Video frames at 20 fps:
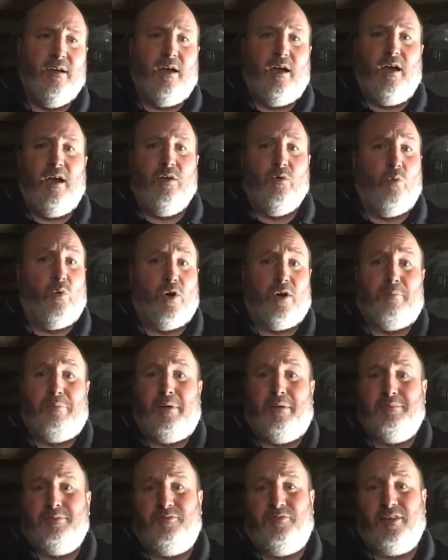And the water
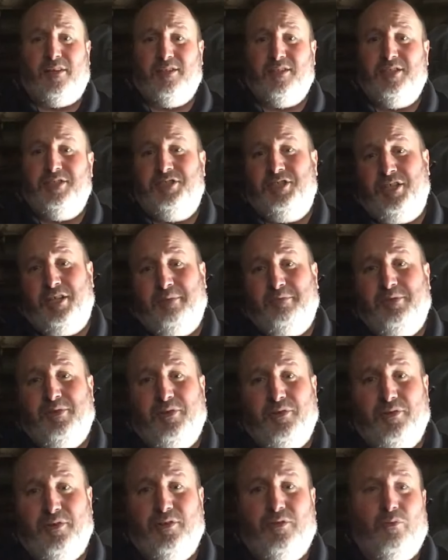pump's fairly cheap
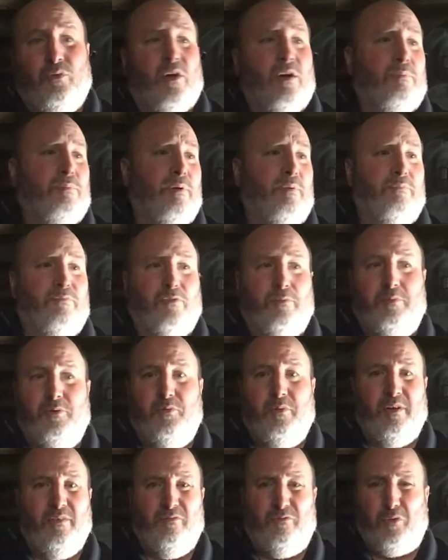too. You can get the water pump for
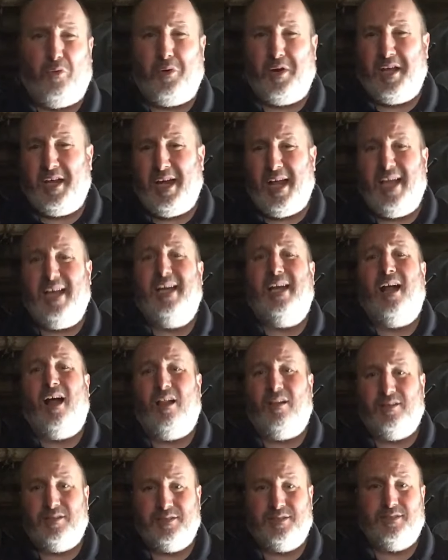between $40 and
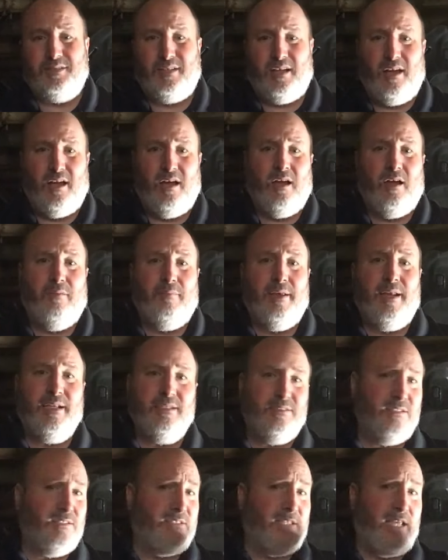$80. And
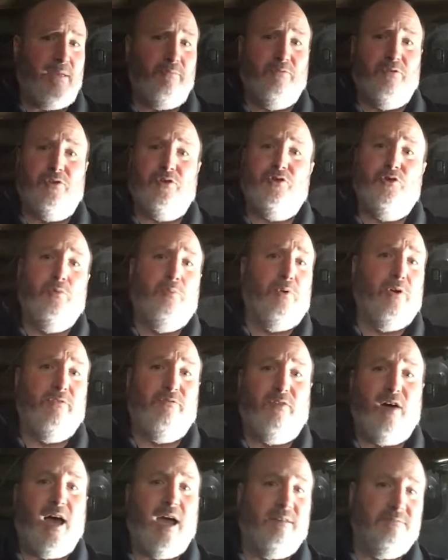that's the same for the
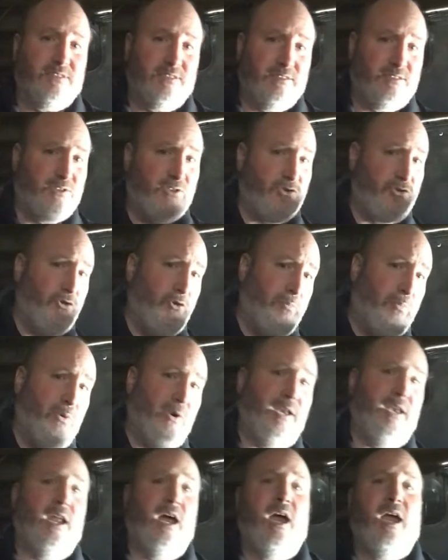2.5s. This is the
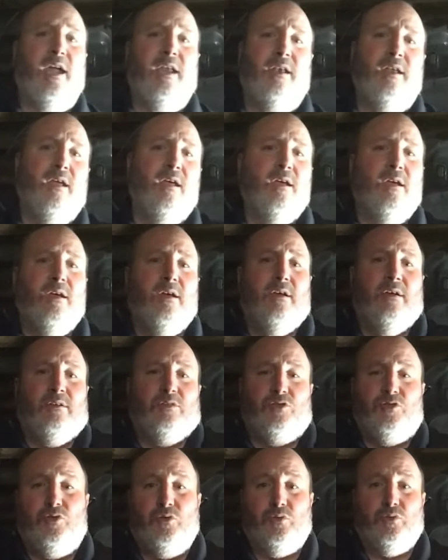2.9
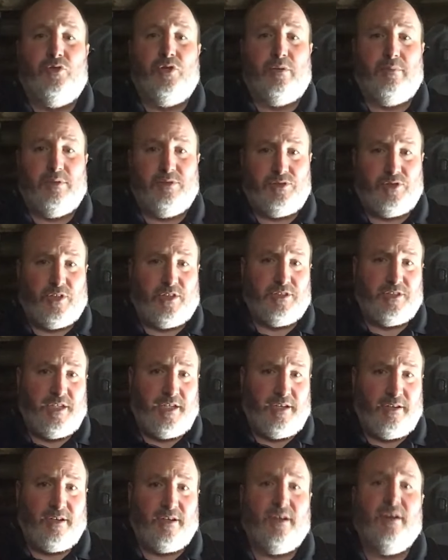dual turbocharge
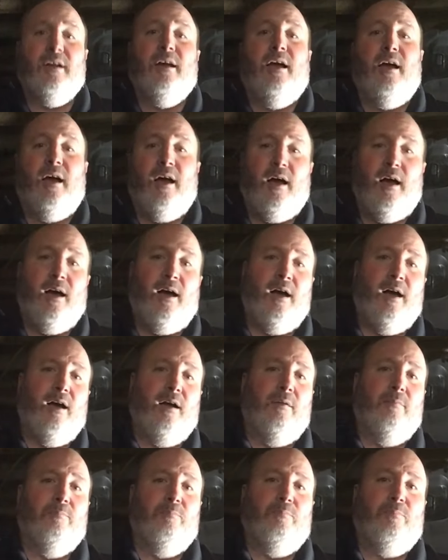here.
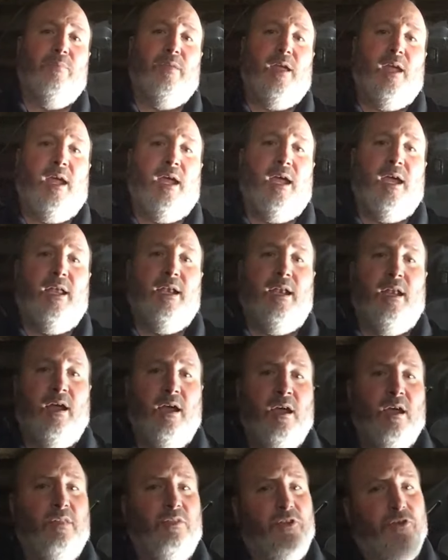And
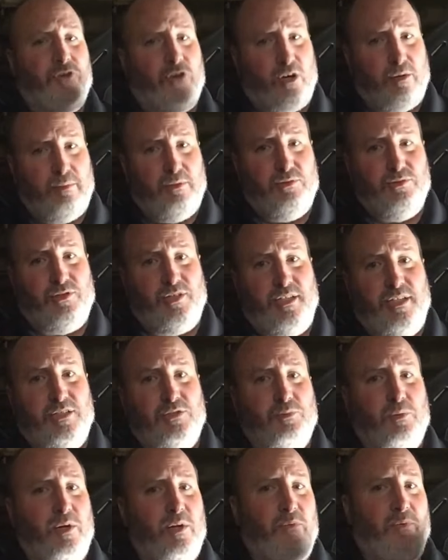the turbos on
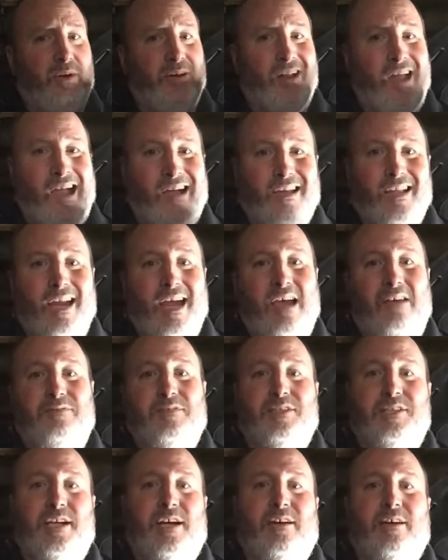this one, we're not going to have
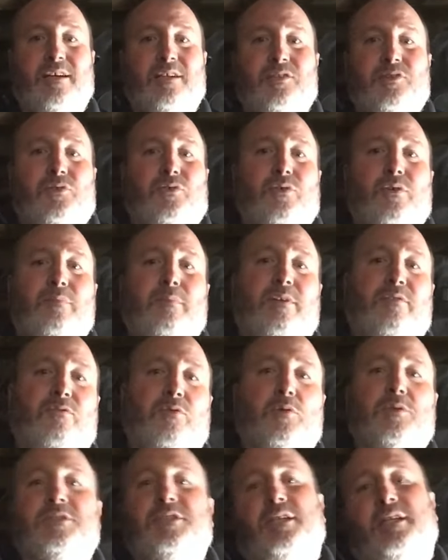to tear into them,
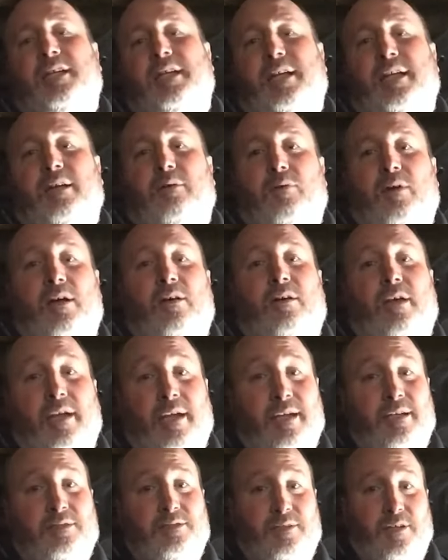unfortunately. Well, I
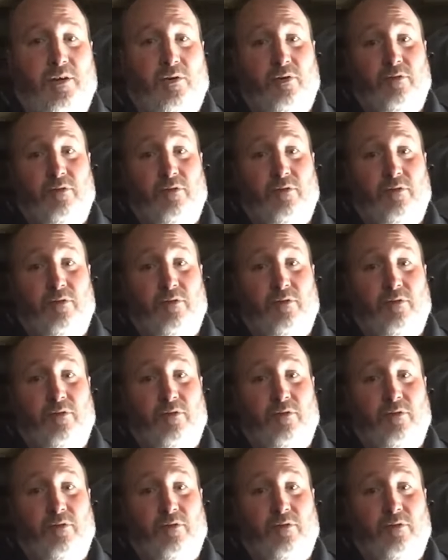guess,